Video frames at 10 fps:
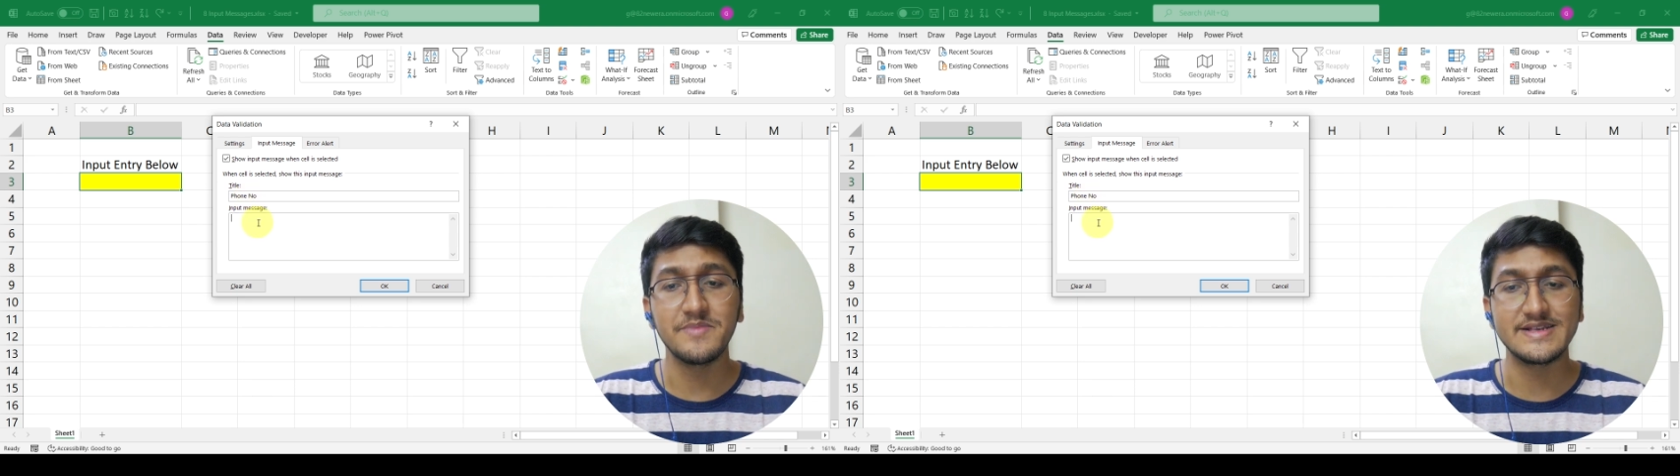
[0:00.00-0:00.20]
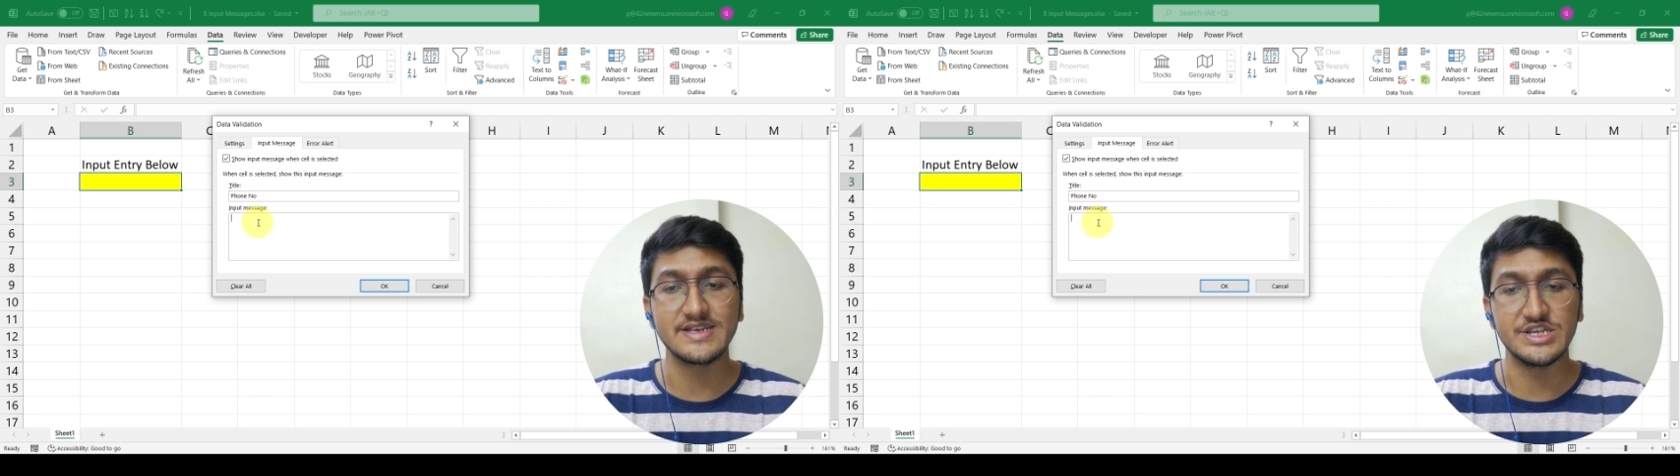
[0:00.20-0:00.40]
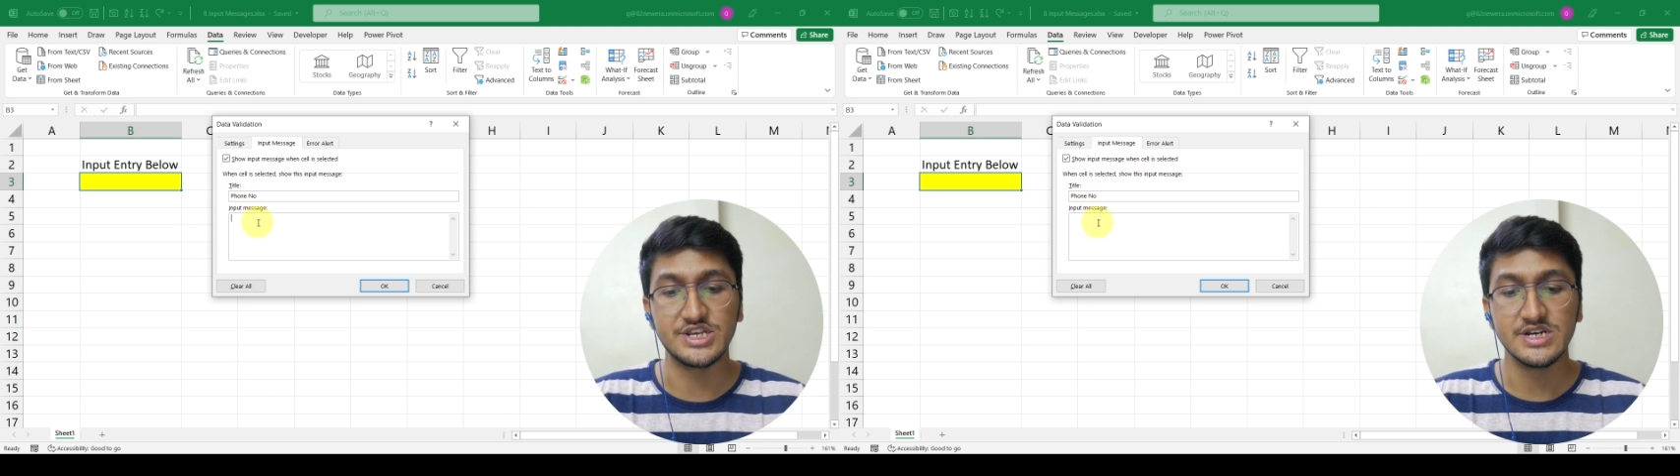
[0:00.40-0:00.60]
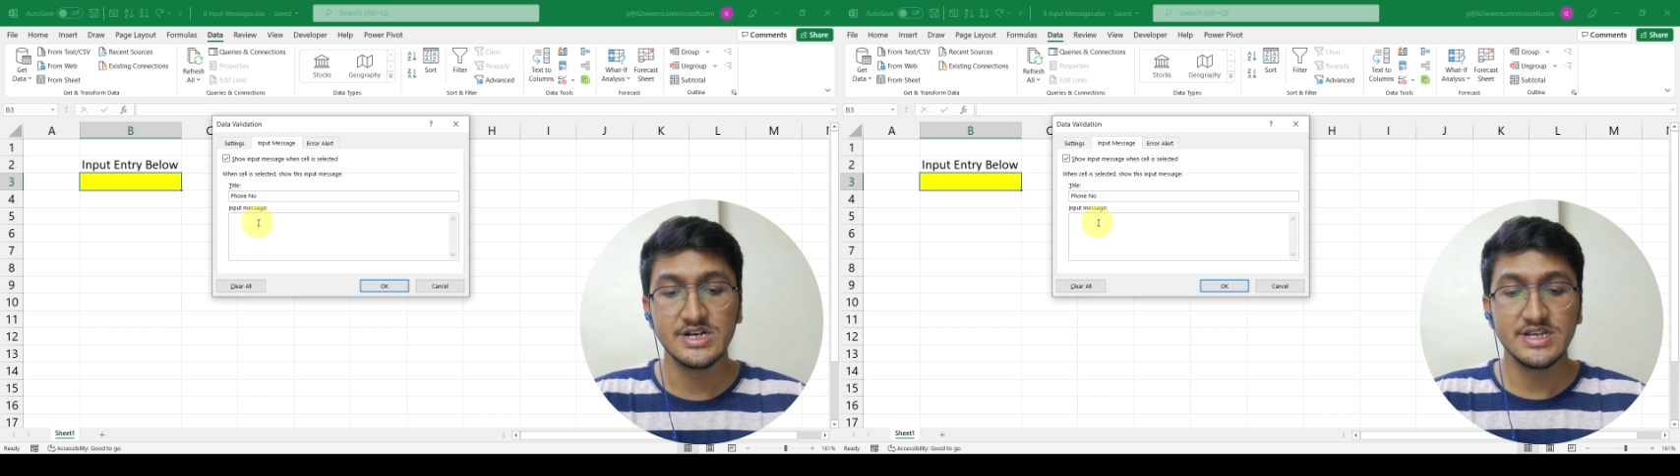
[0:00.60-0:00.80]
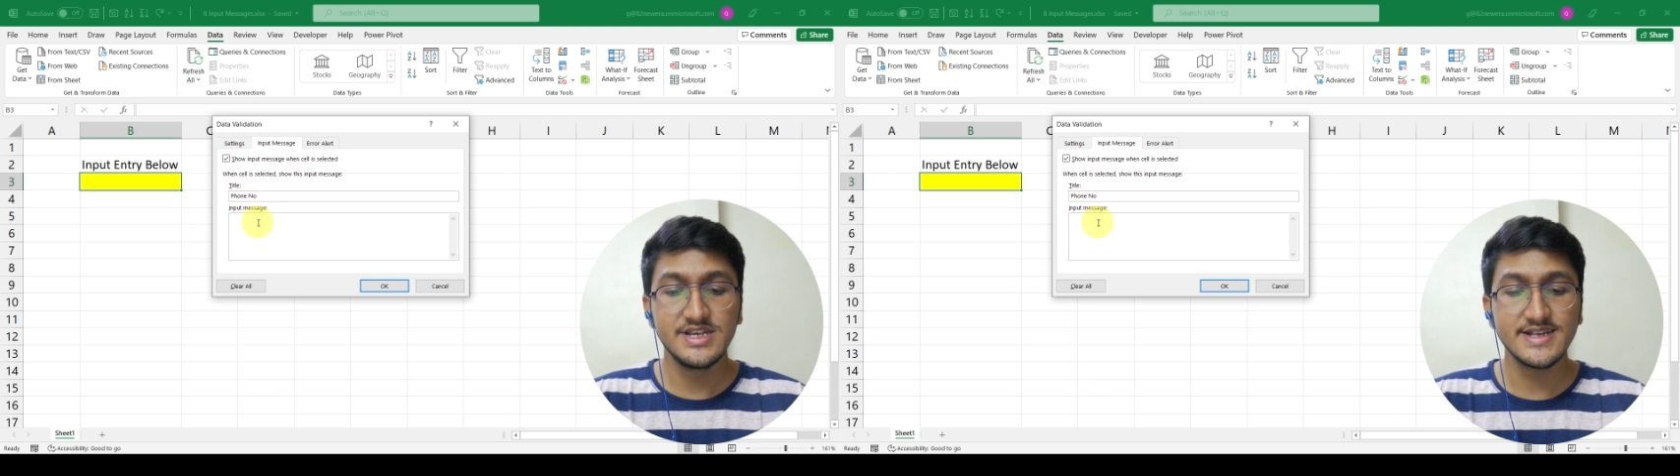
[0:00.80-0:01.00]
message,
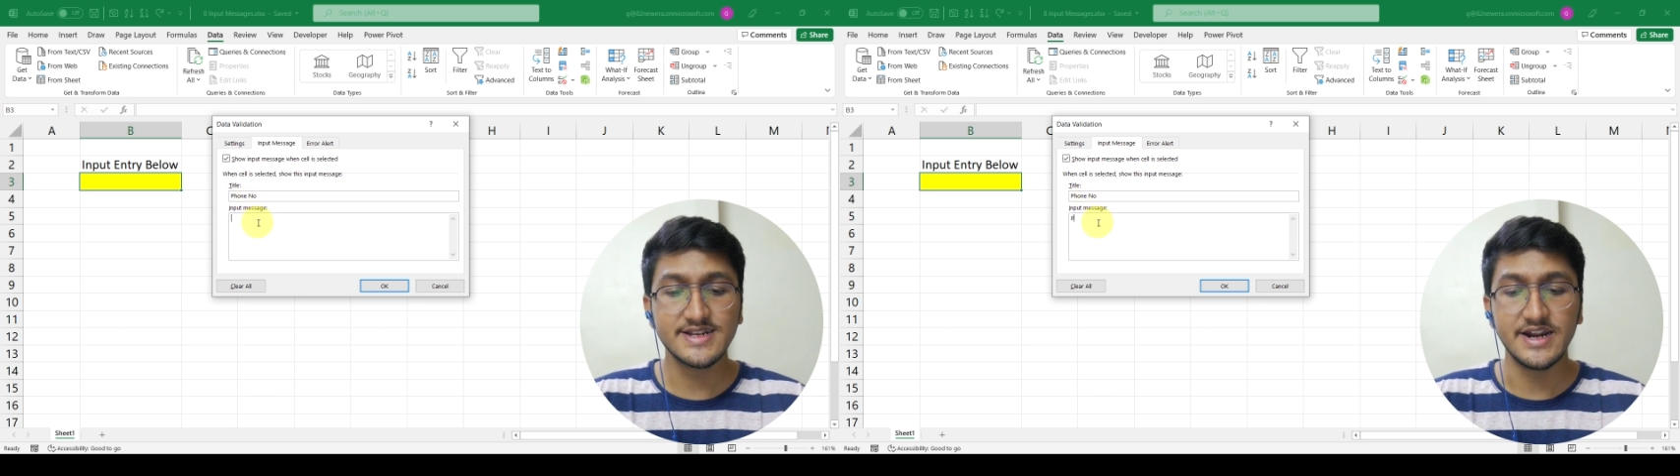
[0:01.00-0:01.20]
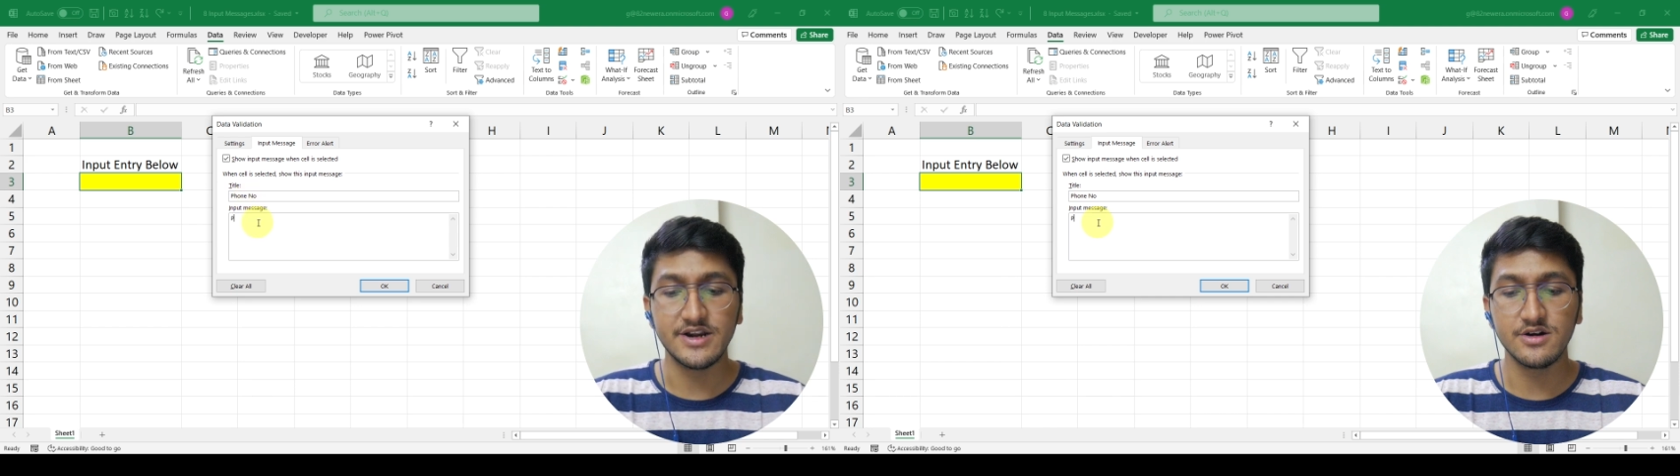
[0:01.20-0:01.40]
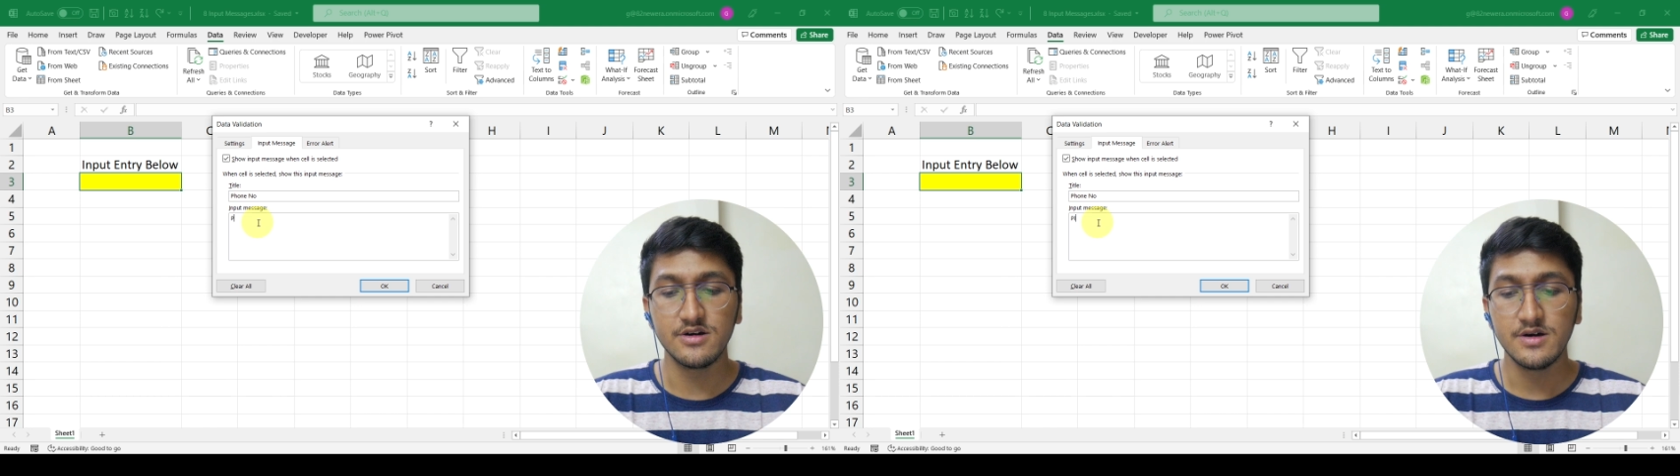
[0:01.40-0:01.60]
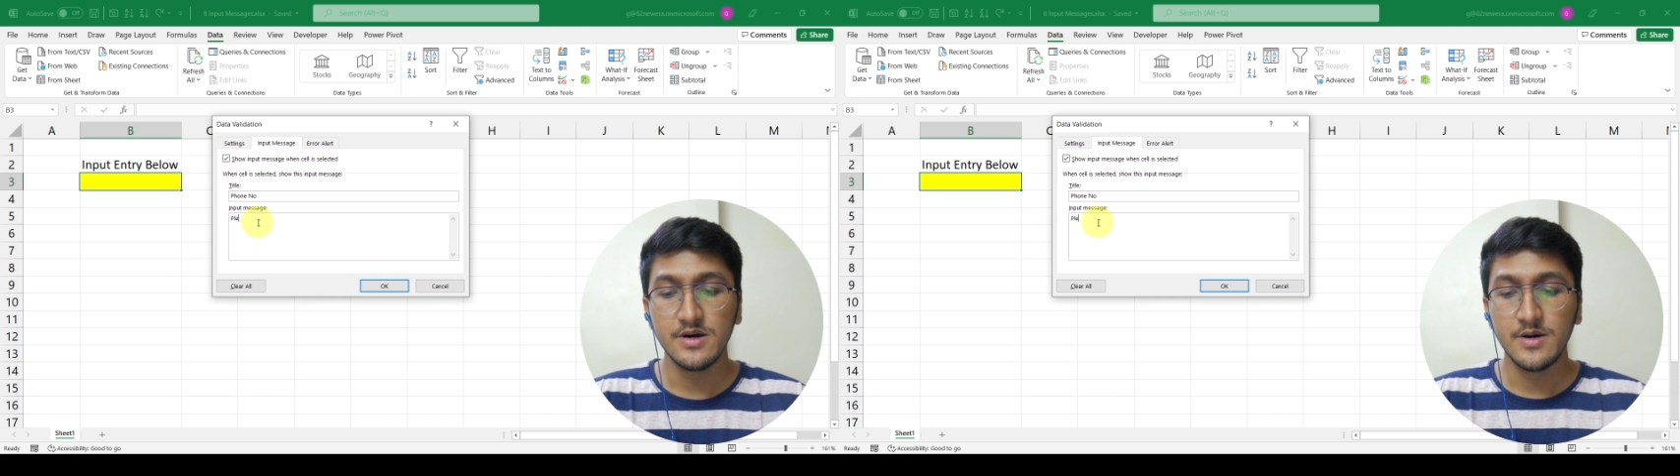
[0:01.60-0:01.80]
just enter,